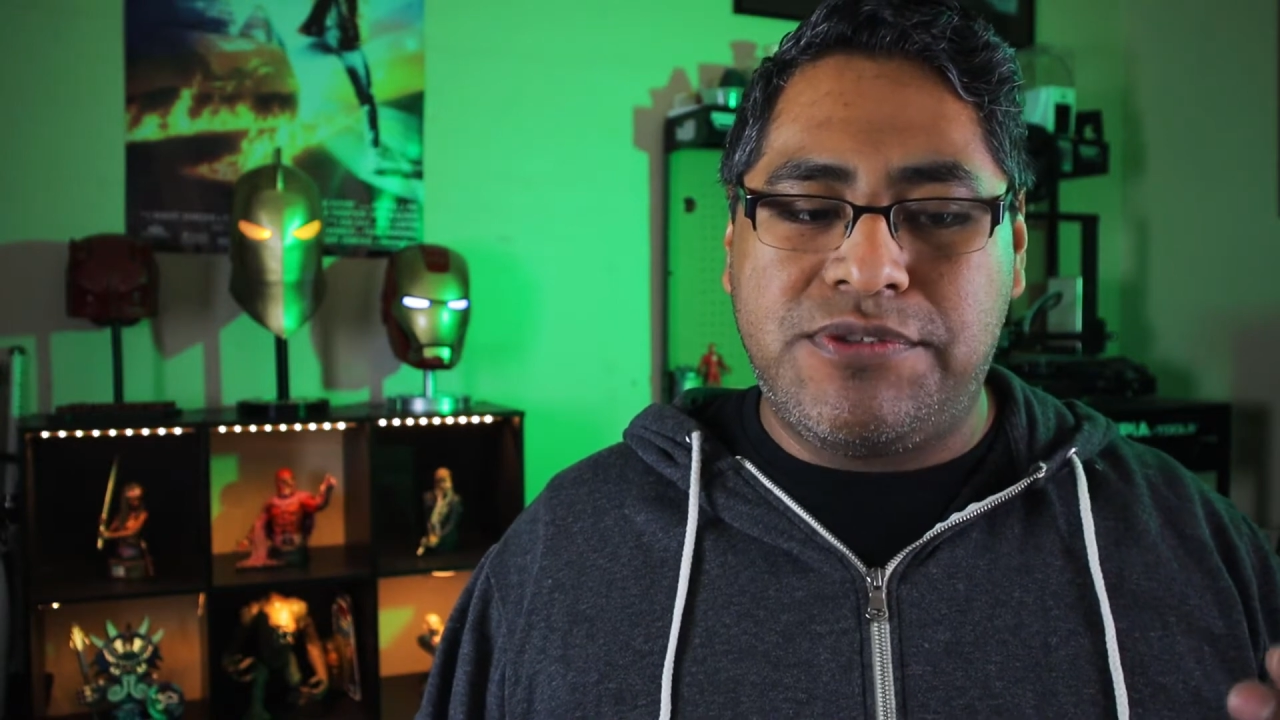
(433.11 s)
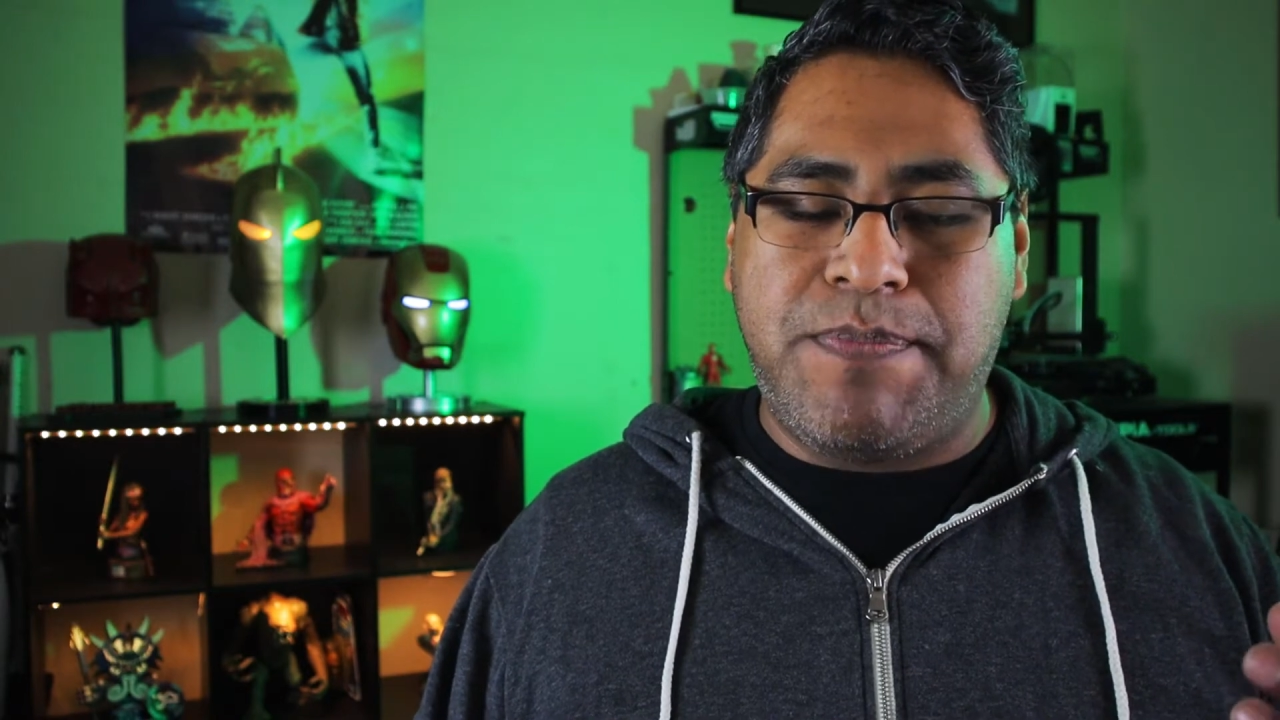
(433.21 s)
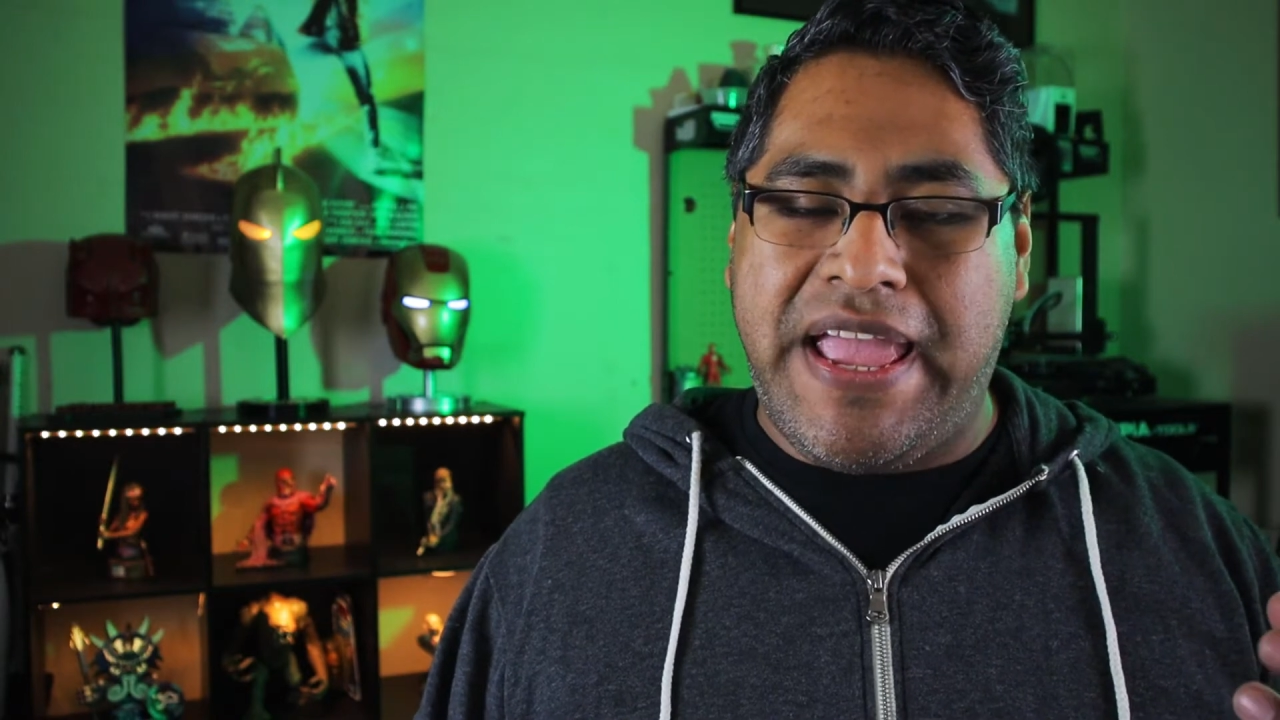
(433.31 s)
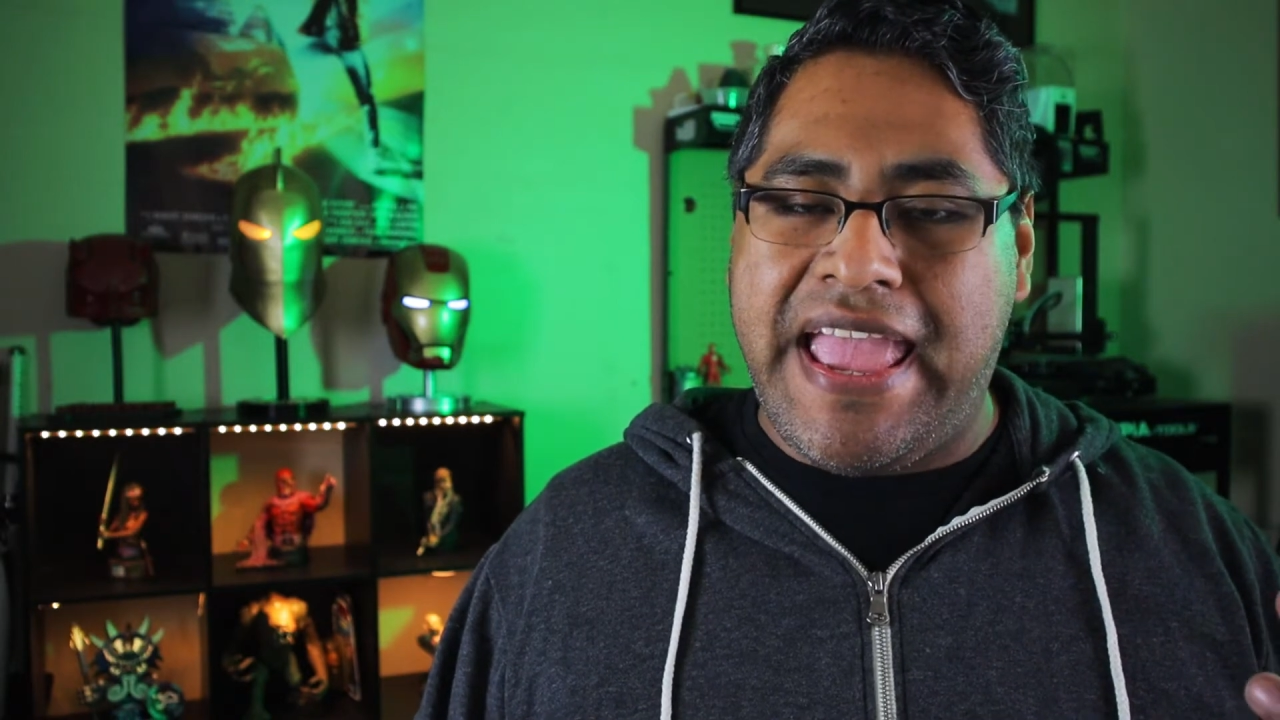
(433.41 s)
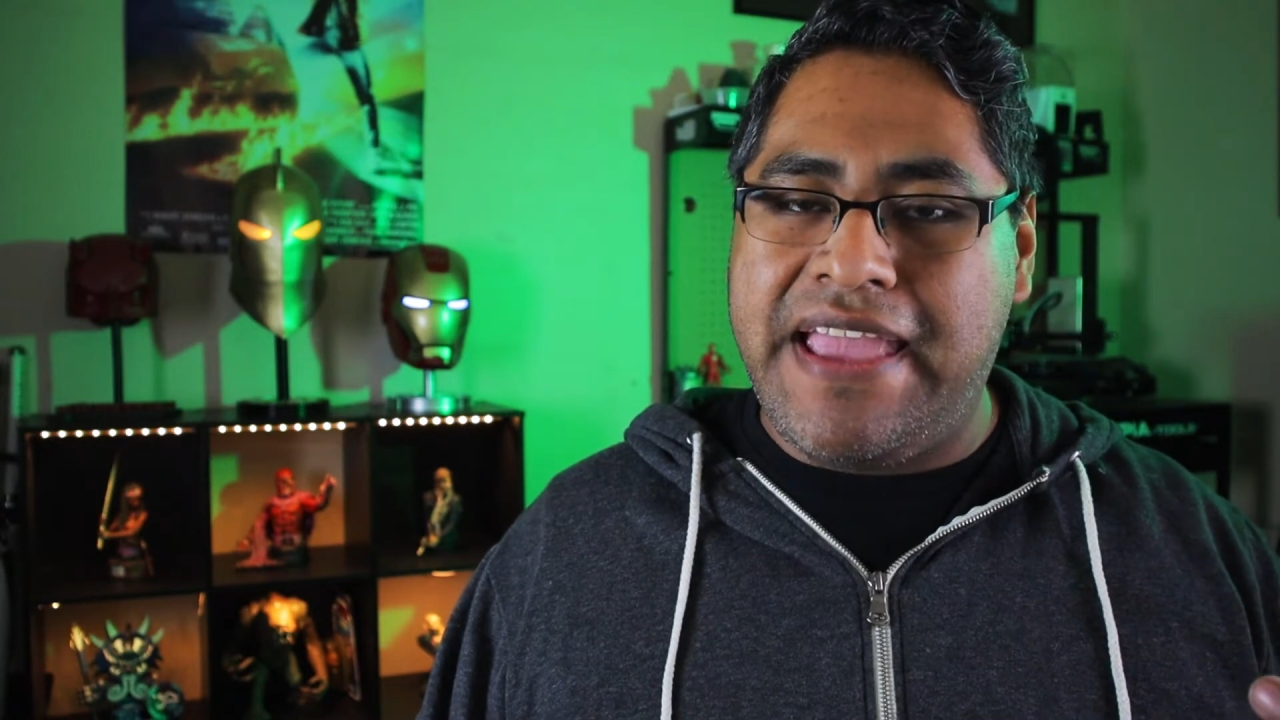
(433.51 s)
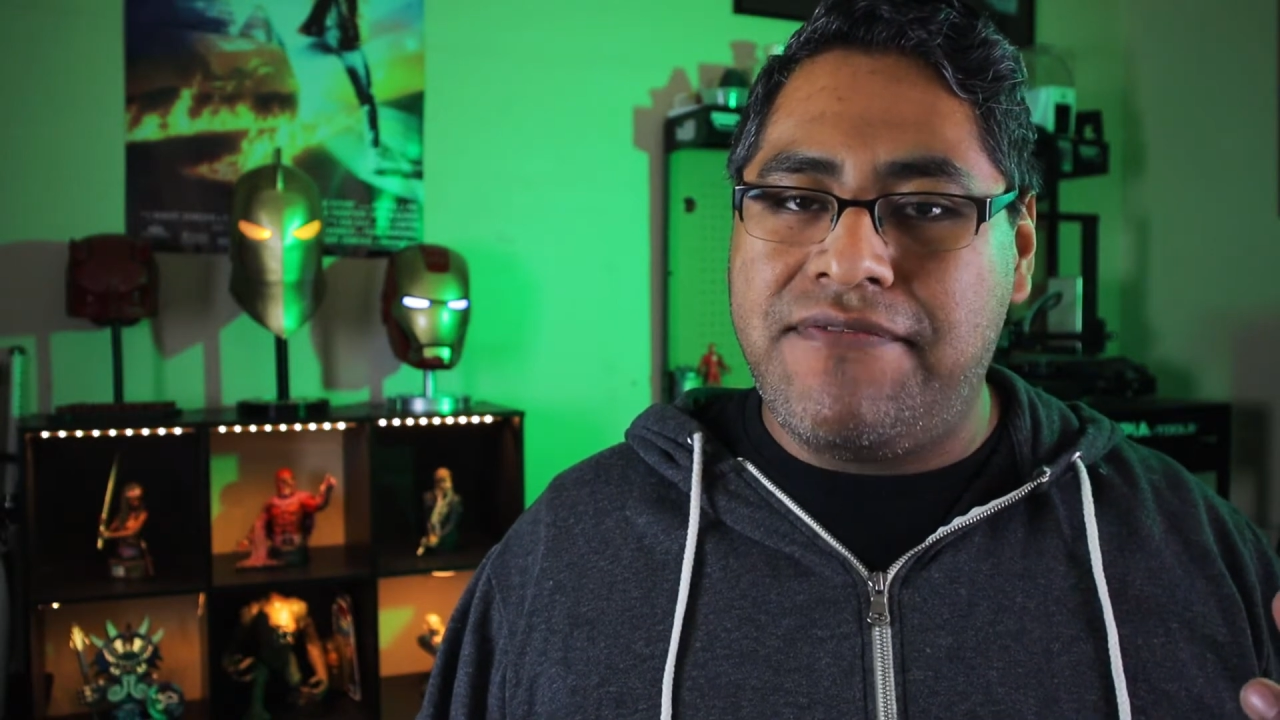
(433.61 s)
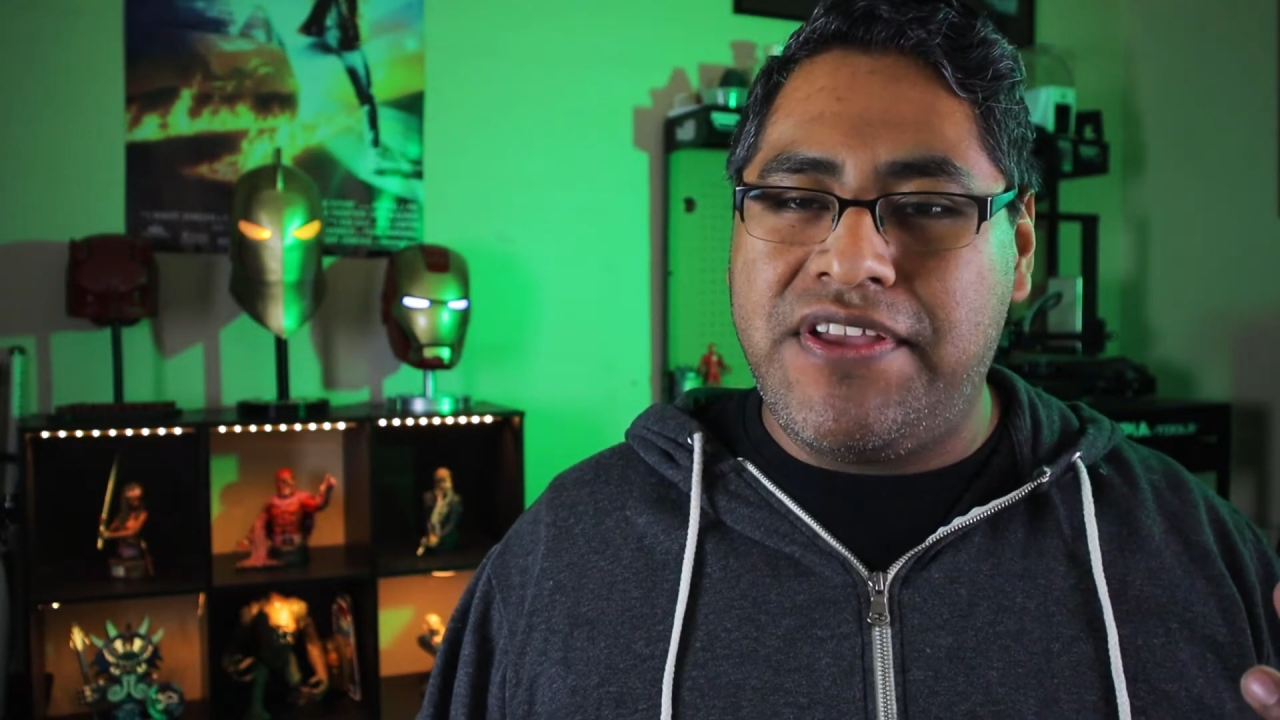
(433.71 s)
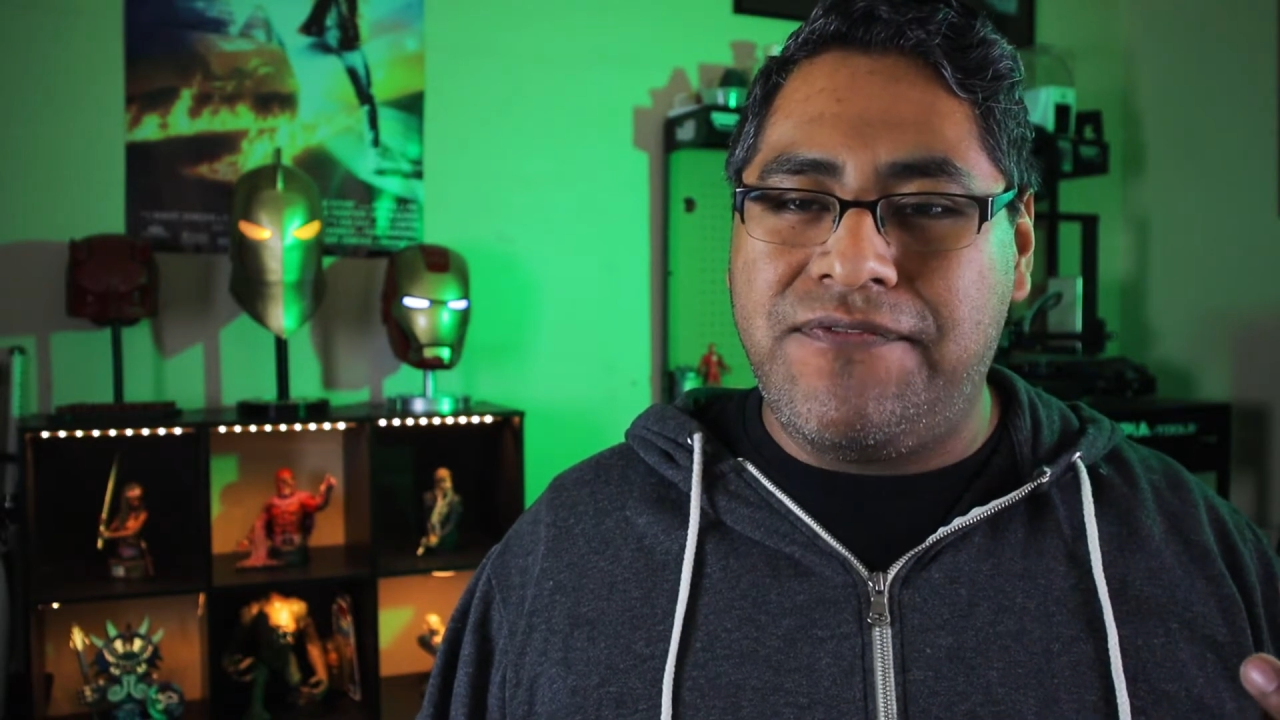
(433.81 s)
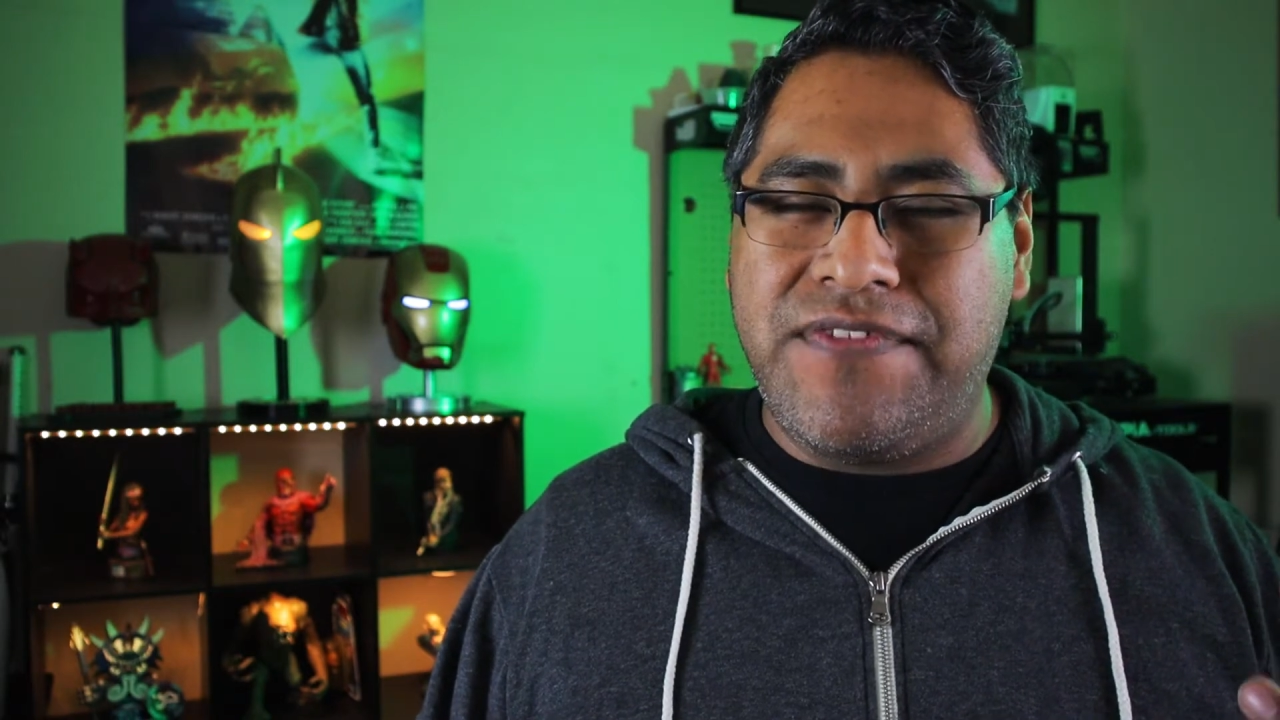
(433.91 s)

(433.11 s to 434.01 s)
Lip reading: behaving